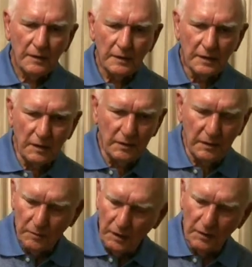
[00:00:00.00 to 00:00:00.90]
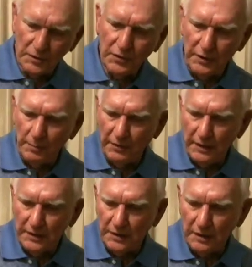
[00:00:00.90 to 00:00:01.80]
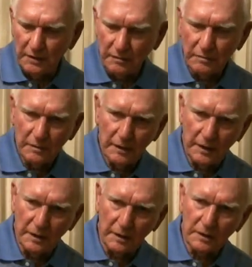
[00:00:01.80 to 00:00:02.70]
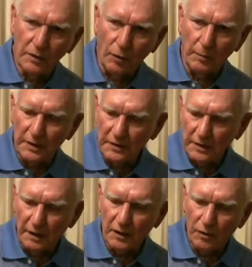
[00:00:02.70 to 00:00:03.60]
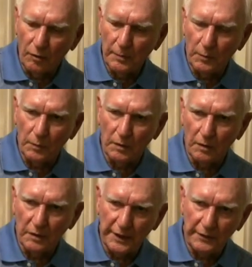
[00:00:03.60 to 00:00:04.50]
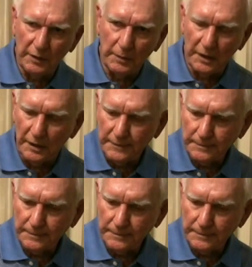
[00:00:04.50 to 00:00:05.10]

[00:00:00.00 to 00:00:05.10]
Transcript: including well, there's three Marines and, and a corpsman, and our corpsman were all Navy men.